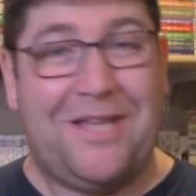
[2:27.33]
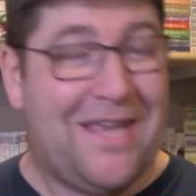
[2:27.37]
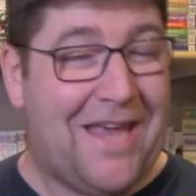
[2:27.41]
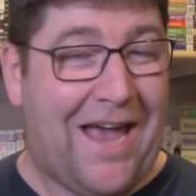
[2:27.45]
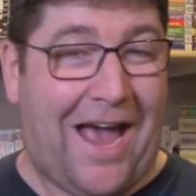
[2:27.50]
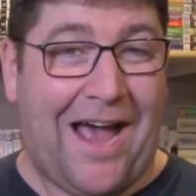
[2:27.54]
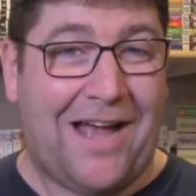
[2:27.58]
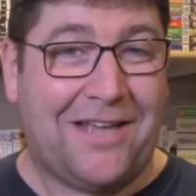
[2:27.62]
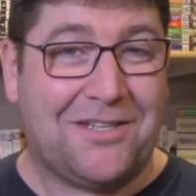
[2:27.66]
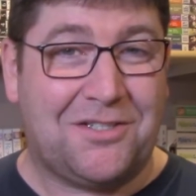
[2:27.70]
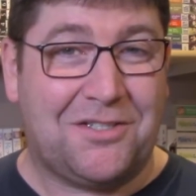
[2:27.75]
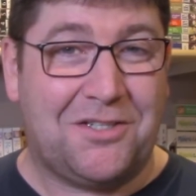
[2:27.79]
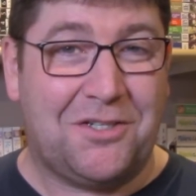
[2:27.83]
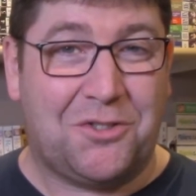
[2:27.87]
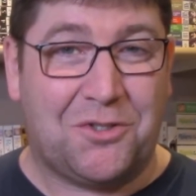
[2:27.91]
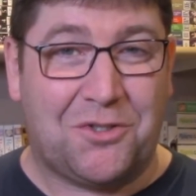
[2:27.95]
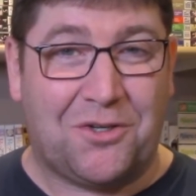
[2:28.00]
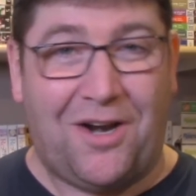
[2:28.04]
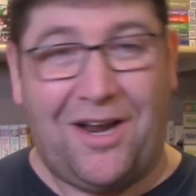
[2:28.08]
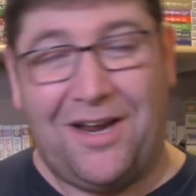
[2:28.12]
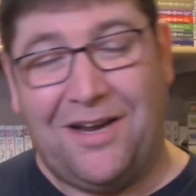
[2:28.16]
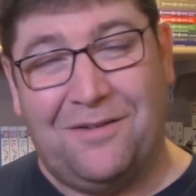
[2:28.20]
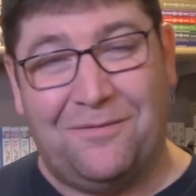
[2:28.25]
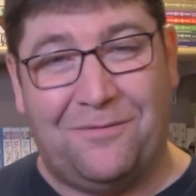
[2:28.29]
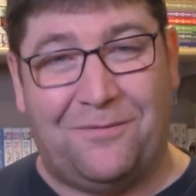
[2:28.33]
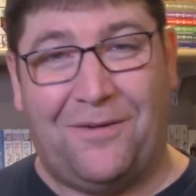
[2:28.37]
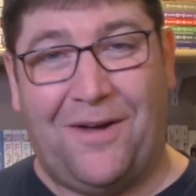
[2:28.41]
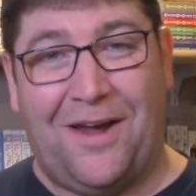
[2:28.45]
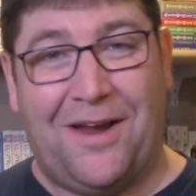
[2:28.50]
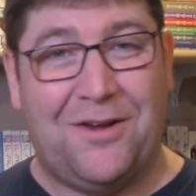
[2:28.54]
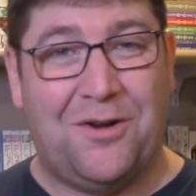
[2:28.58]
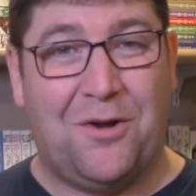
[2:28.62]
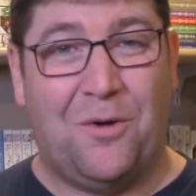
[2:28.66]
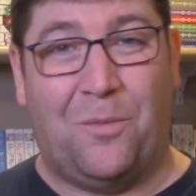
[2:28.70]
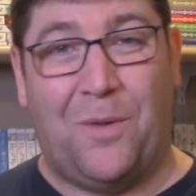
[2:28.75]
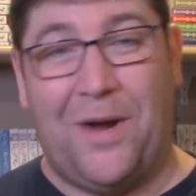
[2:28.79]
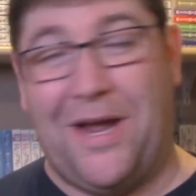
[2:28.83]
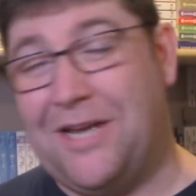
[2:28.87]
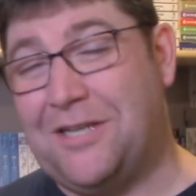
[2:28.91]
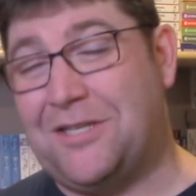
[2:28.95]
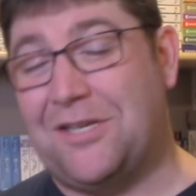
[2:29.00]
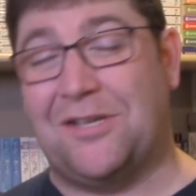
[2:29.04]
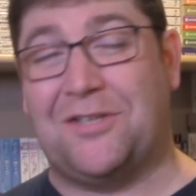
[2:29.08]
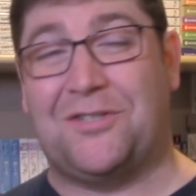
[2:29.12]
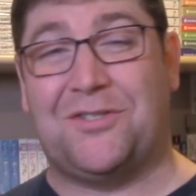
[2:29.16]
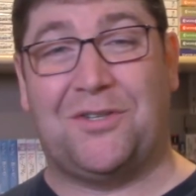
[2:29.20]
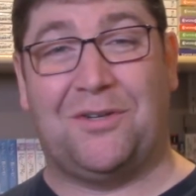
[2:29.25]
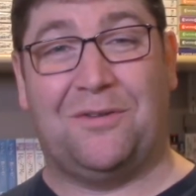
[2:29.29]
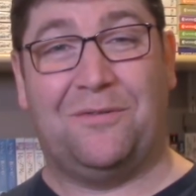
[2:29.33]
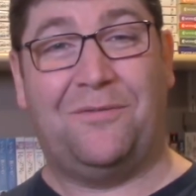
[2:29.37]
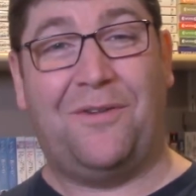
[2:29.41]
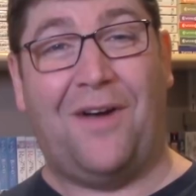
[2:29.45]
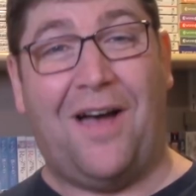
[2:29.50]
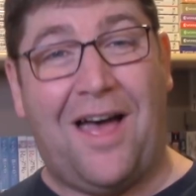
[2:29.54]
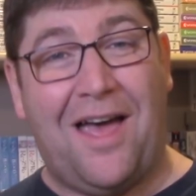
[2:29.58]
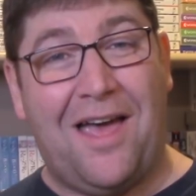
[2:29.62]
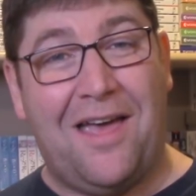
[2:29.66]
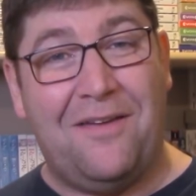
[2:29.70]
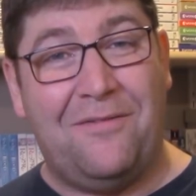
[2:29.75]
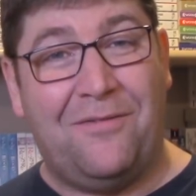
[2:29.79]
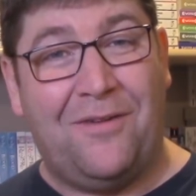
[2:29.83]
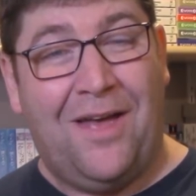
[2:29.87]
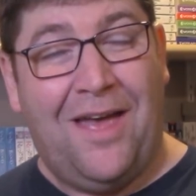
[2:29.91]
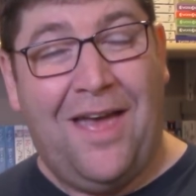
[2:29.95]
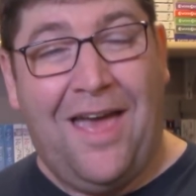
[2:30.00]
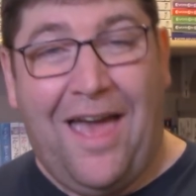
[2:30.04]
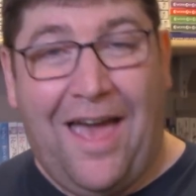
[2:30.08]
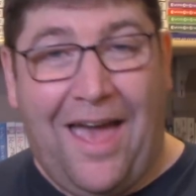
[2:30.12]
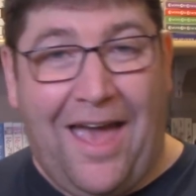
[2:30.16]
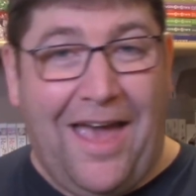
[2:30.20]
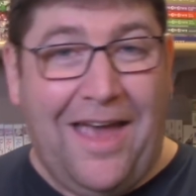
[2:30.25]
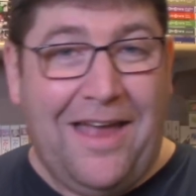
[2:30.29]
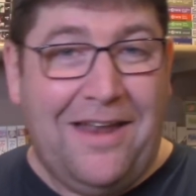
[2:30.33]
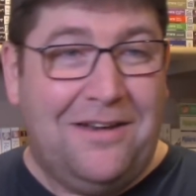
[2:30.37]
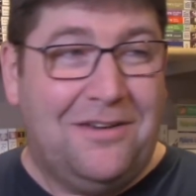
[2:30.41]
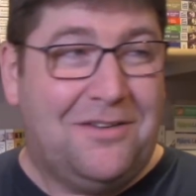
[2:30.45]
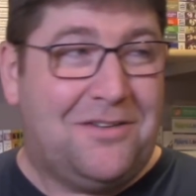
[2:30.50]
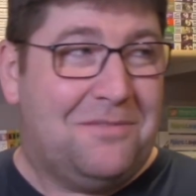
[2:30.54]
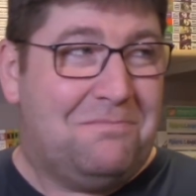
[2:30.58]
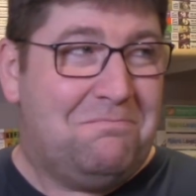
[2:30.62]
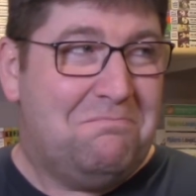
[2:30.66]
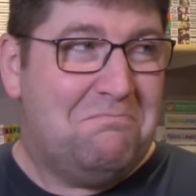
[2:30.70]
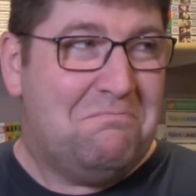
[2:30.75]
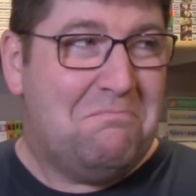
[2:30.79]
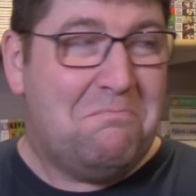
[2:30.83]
he has to try and find a way to survive and